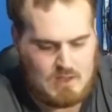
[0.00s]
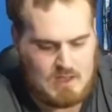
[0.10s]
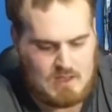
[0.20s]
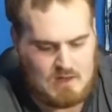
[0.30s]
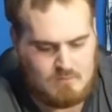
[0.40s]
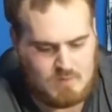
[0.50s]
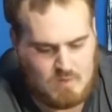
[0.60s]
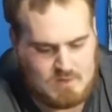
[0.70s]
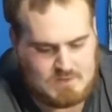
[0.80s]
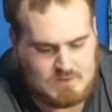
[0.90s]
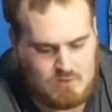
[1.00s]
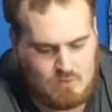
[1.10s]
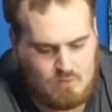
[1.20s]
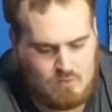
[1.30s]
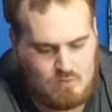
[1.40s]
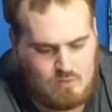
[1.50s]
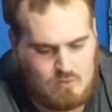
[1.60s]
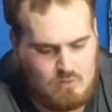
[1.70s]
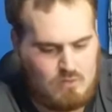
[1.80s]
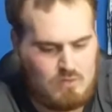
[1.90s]
and I'm going to
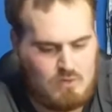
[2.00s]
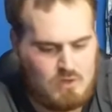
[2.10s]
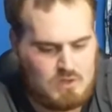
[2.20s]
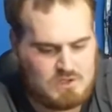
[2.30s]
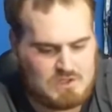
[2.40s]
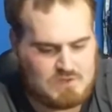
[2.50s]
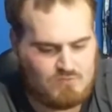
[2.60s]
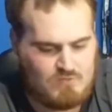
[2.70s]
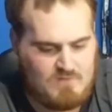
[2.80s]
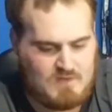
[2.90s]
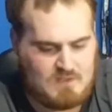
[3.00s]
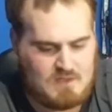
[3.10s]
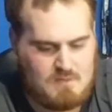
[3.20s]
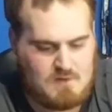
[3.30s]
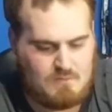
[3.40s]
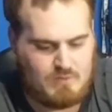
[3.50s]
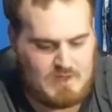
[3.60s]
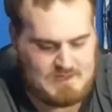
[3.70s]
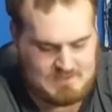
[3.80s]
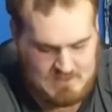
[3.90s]
just rivet them in
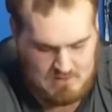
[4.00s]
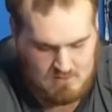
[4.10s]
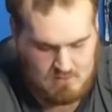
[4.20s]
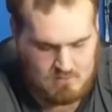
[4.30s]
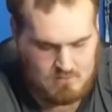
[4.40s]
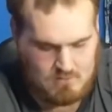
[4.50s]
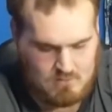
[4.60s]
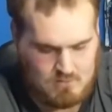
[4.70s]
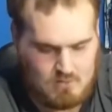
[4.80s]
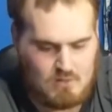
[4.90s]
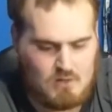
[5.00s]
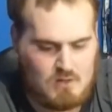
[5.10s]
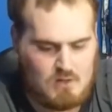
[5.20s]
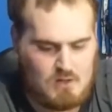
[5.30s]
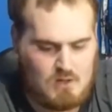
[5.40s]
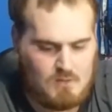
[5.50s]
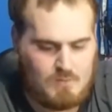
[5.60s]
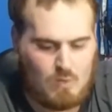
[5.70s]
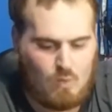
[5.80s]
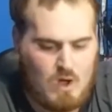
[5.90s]
place here.
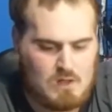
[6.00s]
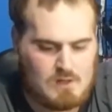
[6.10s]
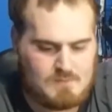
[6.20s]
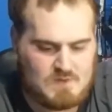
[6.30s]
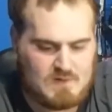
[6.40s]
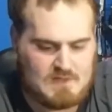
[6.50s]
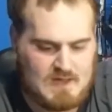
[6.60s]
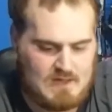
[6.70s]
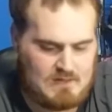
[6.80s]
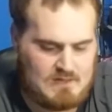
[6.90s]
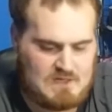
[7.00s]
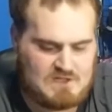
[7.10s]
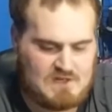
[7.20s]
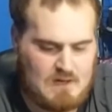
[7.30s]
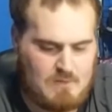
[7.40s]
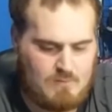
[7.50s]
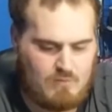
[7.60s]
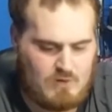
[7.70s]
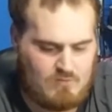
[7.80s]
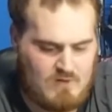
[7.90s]
But while I'm doing that, each time I
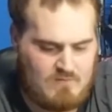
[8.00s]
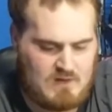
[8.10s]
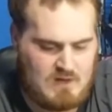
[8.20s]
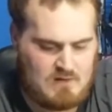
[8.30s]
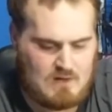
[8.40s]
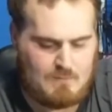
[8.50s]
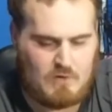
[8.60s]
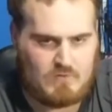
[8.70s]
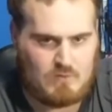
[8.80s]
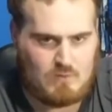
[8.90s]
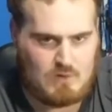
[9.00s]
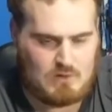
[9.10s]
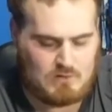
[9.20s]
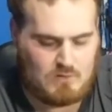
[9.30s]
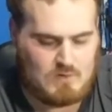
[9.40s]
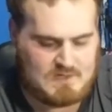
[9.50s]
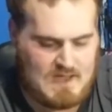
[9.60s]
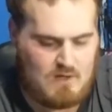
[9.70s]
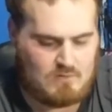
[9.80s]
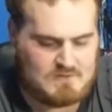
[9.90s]
put a rivet in, I'm also going to glue it
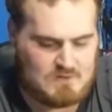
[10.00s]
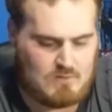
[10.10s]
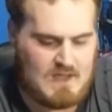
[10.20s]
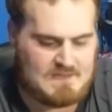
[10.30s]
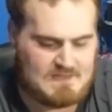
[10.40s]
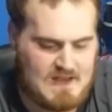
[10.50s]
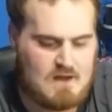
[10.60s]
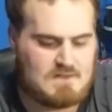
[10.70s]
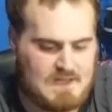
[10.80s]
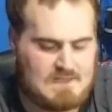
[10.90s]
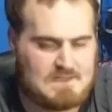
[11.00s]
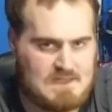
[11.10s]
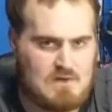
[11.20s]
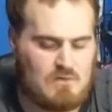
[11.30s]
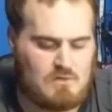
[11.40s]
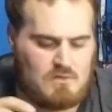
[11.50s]
down so it has an airtight seal.